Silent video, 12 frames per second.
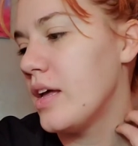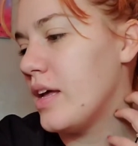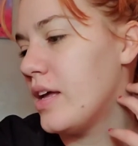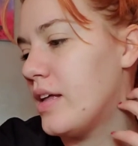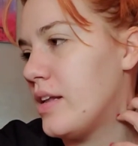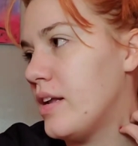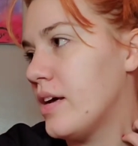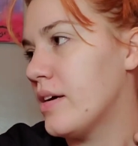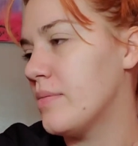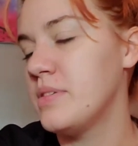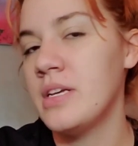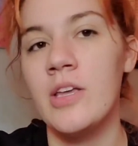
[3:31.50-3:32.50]
And
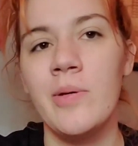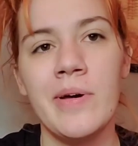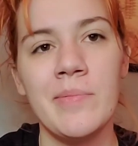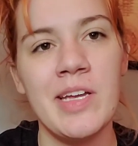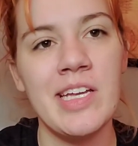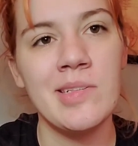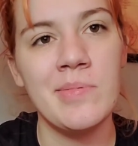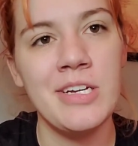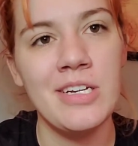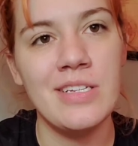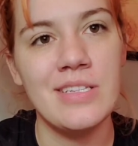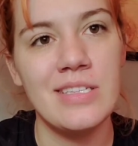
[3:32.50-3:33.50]
tell you about my
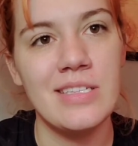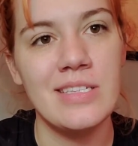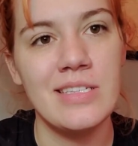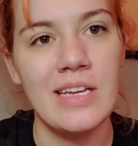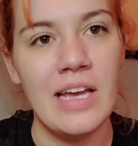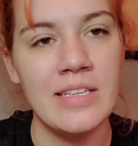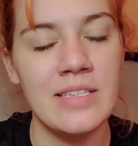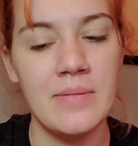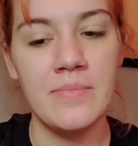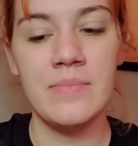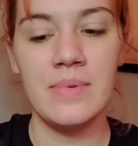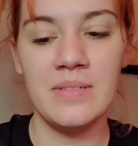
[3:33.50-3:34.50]
experience as
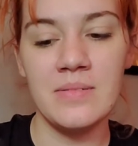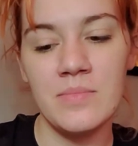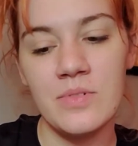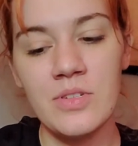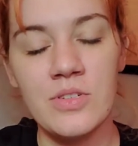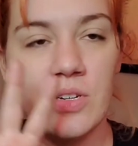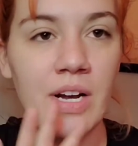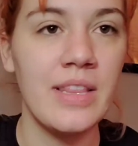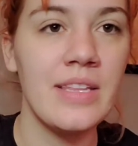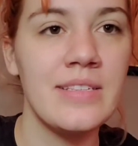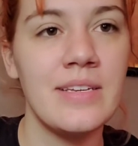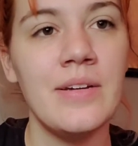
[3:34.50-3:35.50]
I'm
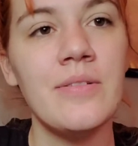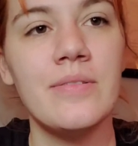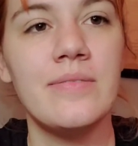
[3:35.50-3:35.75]
trying these out.